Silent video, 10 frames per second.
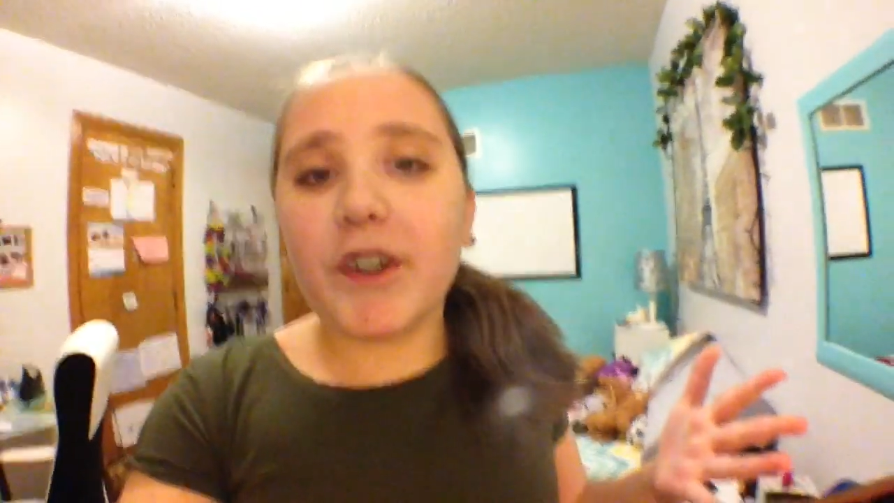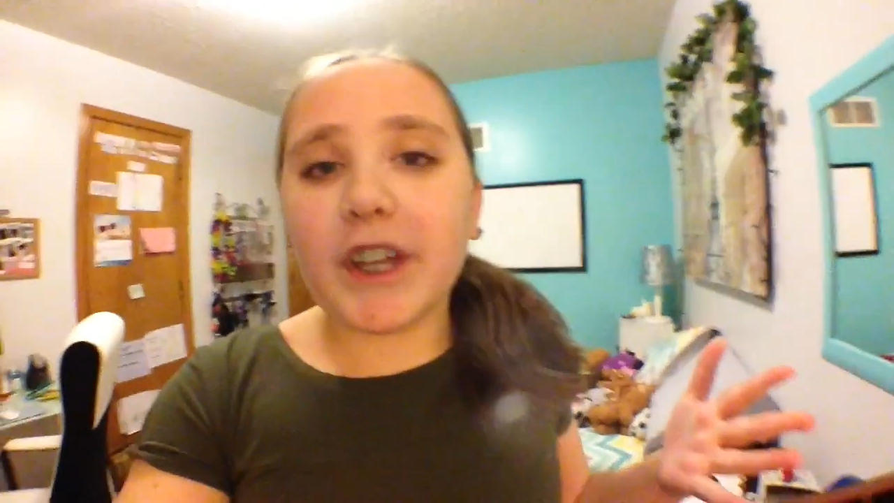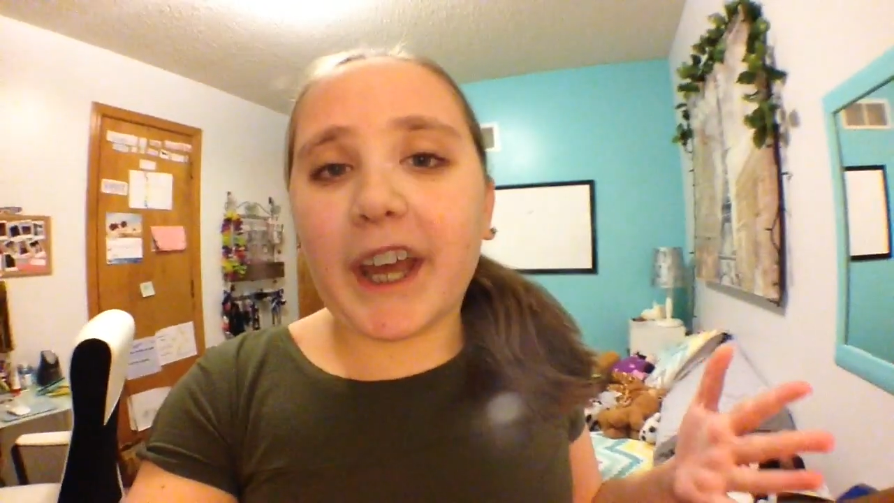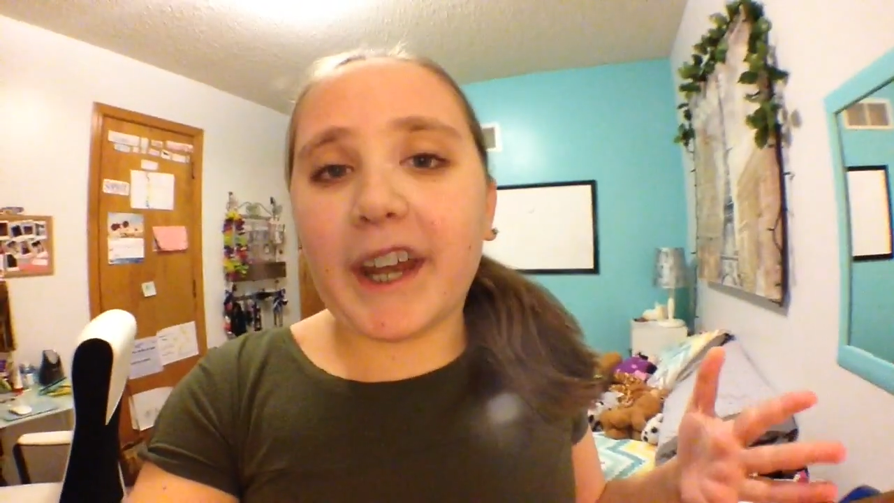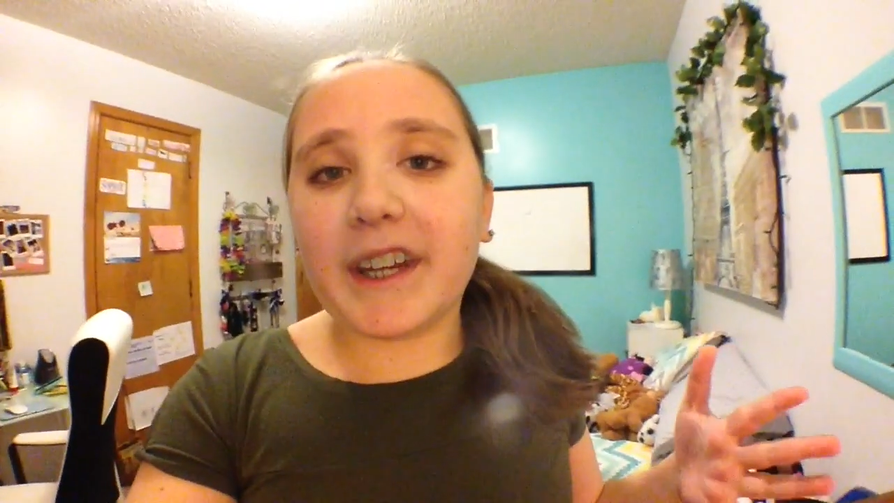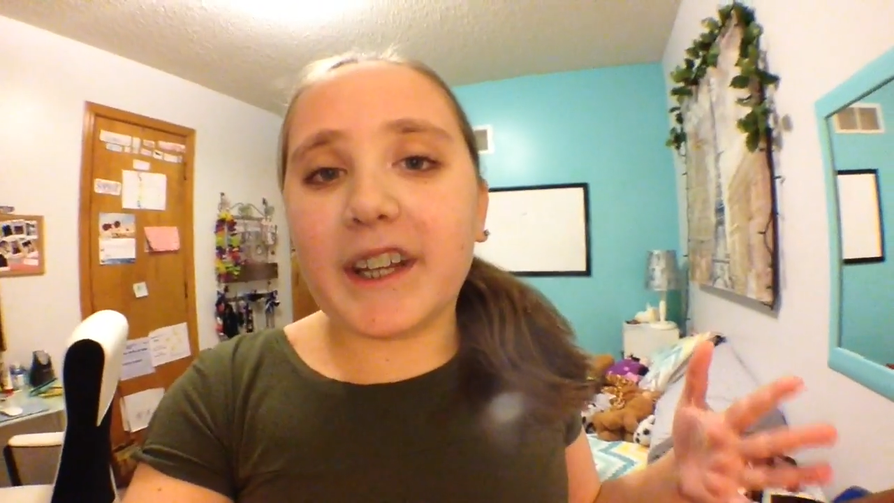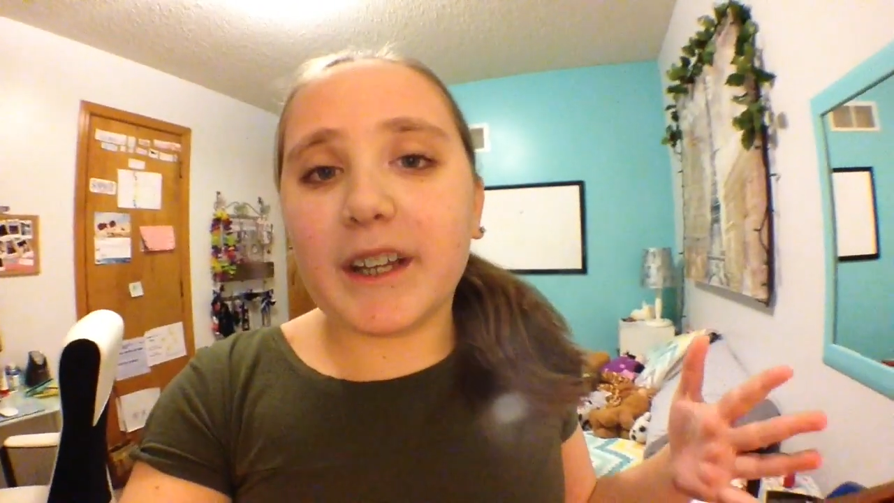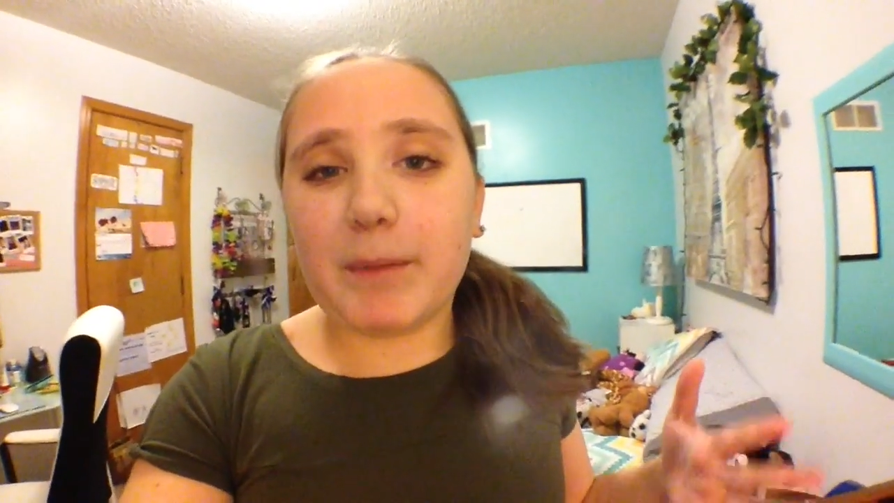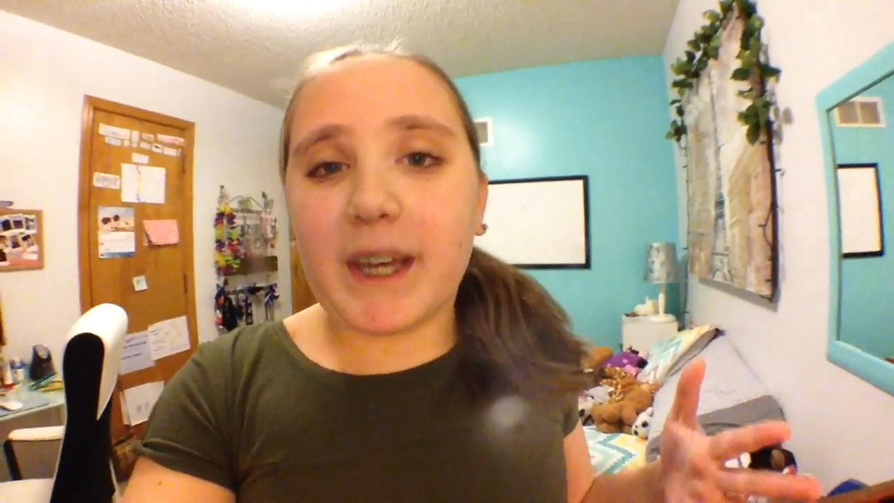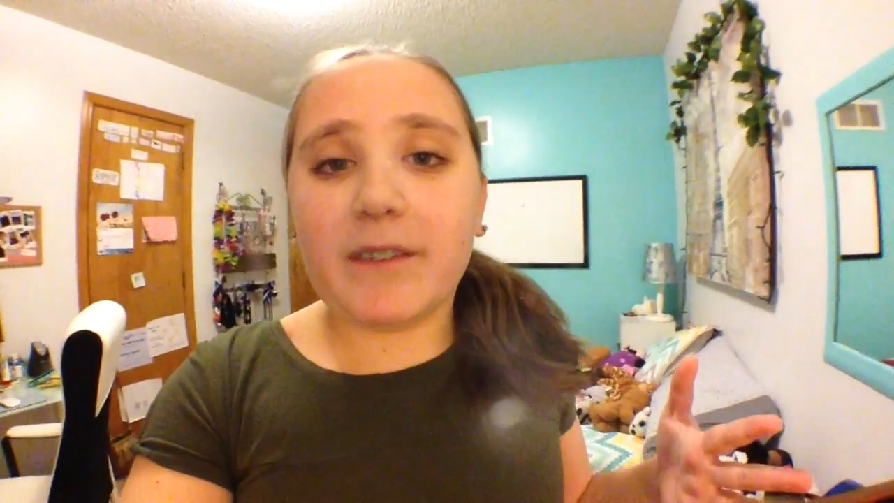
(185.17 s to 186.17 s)
feel like editing
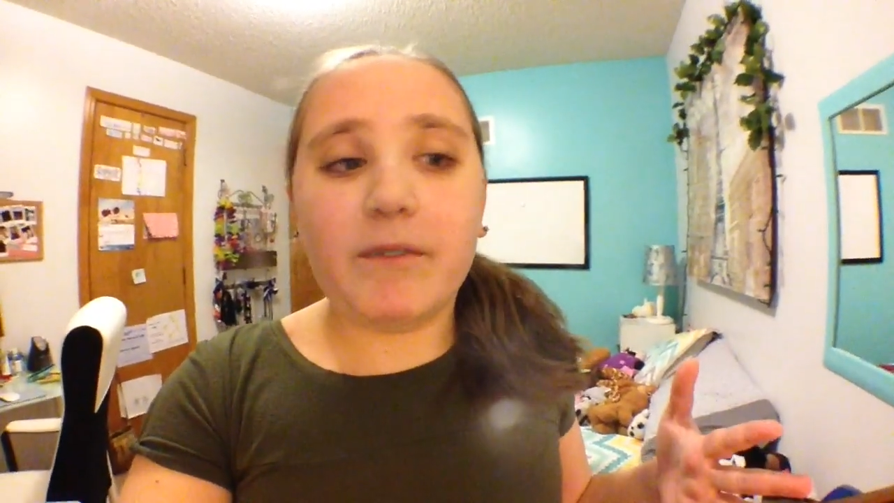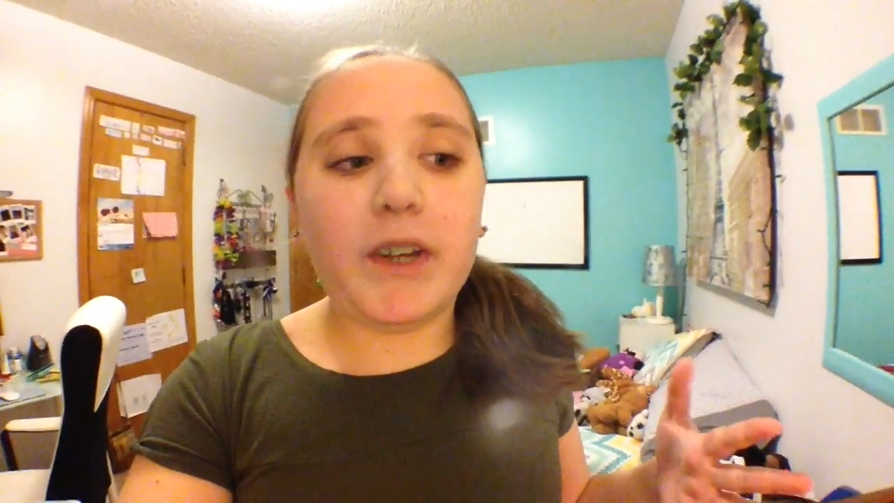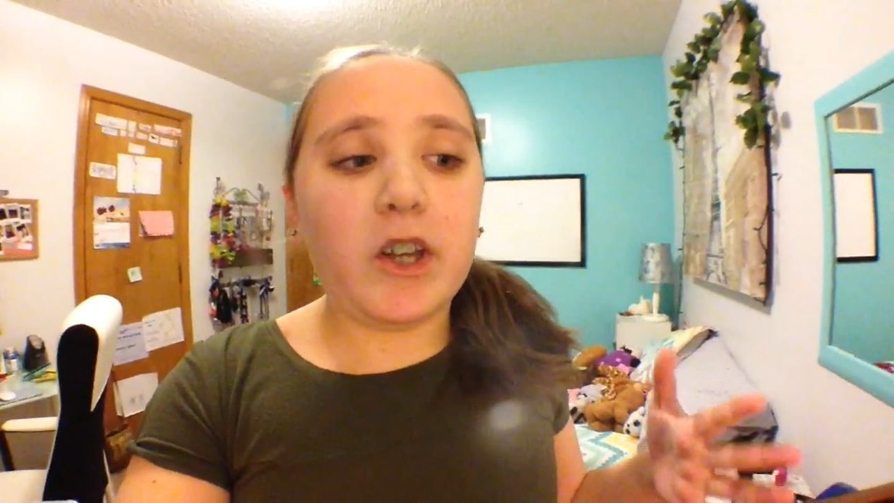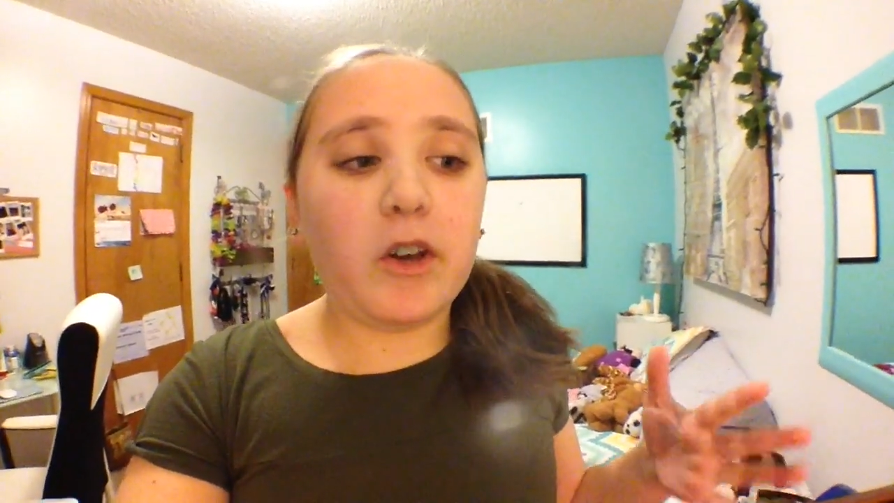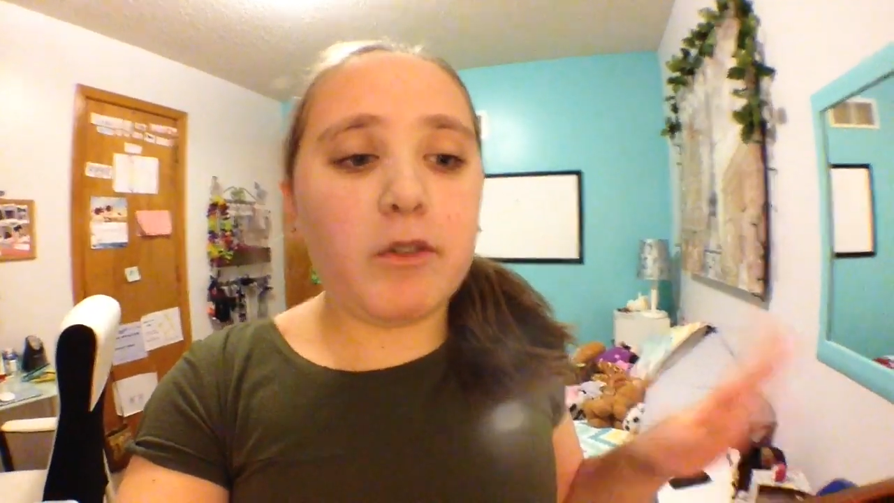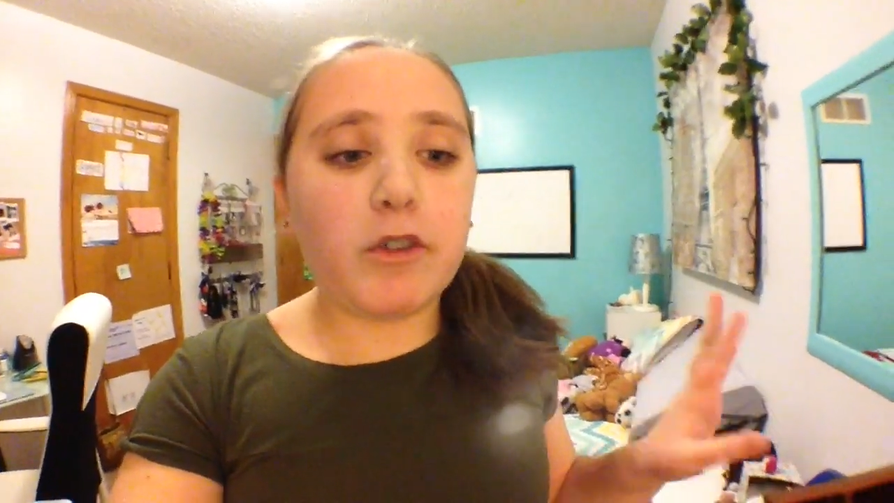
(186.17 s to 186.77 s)
the baking video,